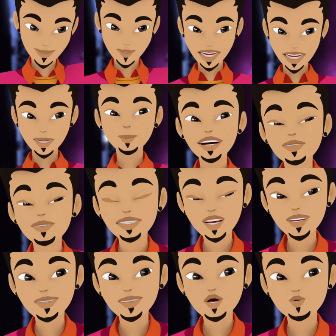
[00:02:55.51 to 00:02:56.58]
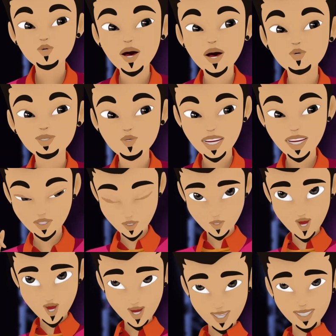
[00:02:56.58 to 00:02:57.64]
I think I can say our competition
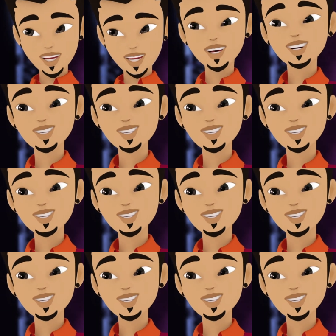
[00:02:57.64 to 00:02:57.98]
is a huge